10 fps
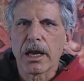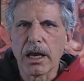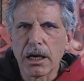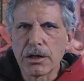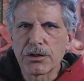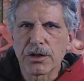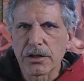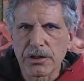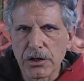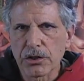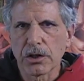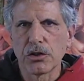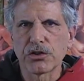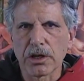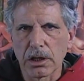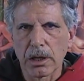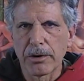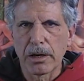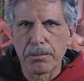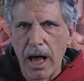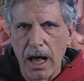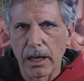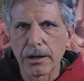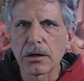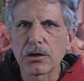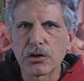is essentially using a limited palette